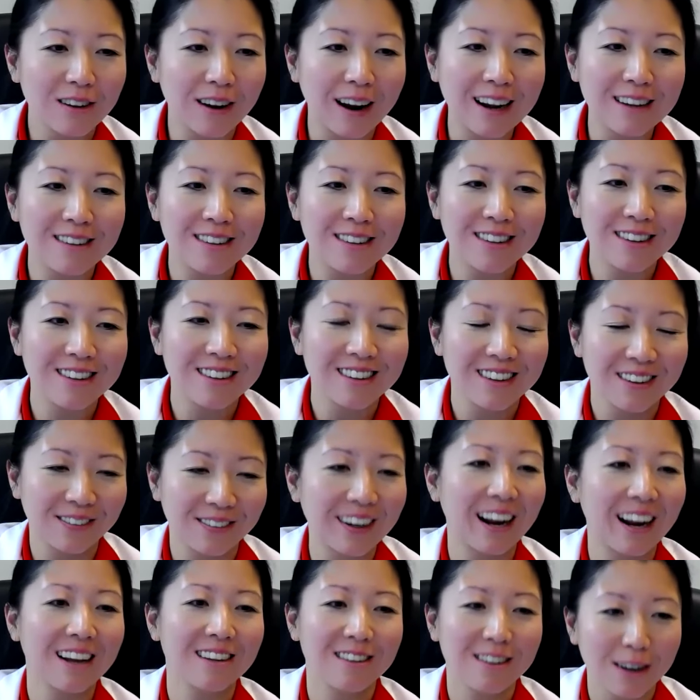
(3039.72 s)
So
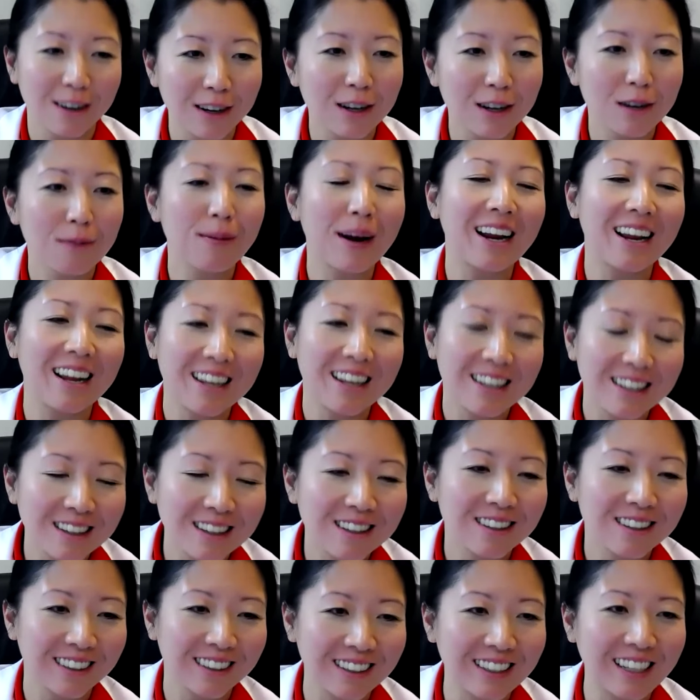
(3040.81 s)
when I started my
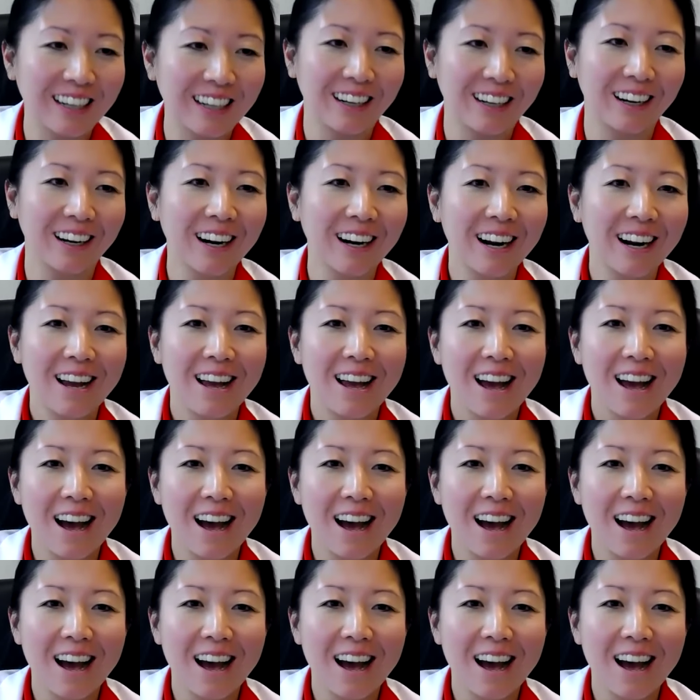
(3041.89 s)
intern year,